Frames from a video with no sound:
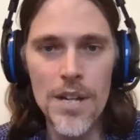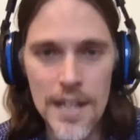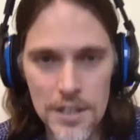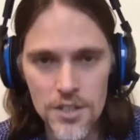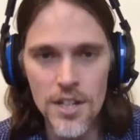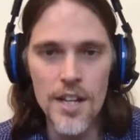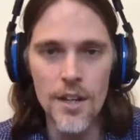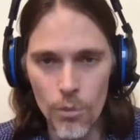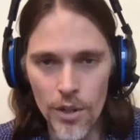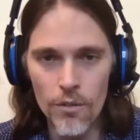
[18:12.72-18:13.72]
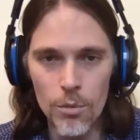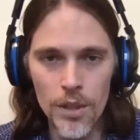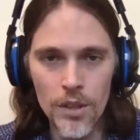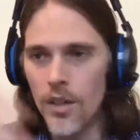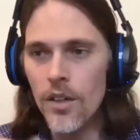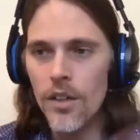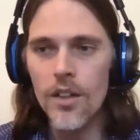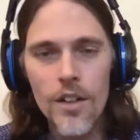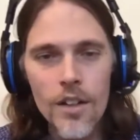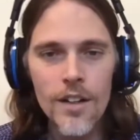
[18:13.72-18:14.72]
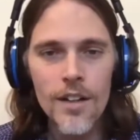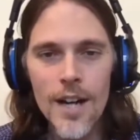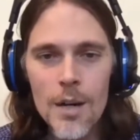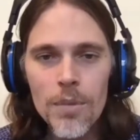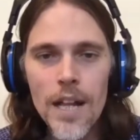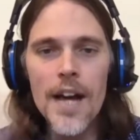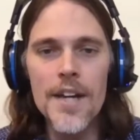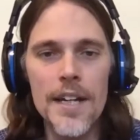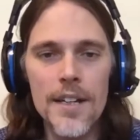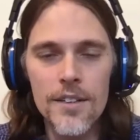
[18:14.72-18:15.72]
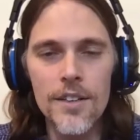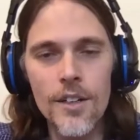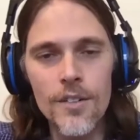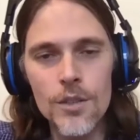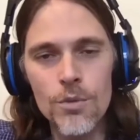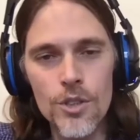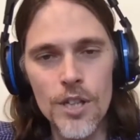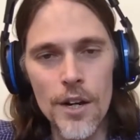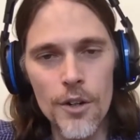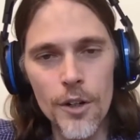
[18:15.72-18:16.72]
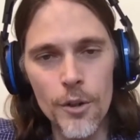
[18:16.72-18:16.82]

H D and whatever, but yeah, apply it. You know, that's what you got to do.